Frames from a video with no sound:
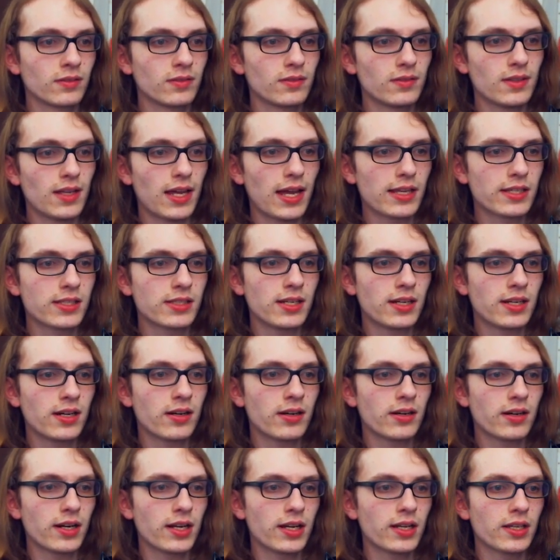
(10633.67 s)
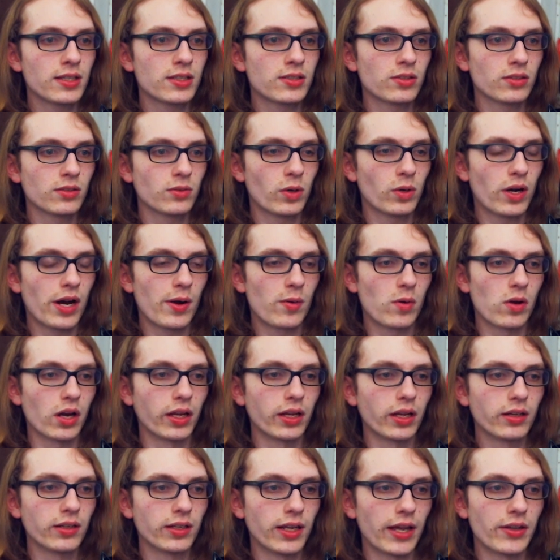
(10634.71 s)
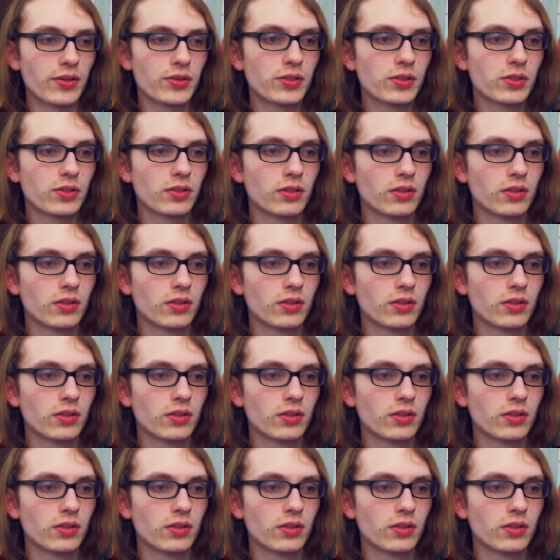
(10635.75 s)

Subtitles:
S tier is where I want it, yes.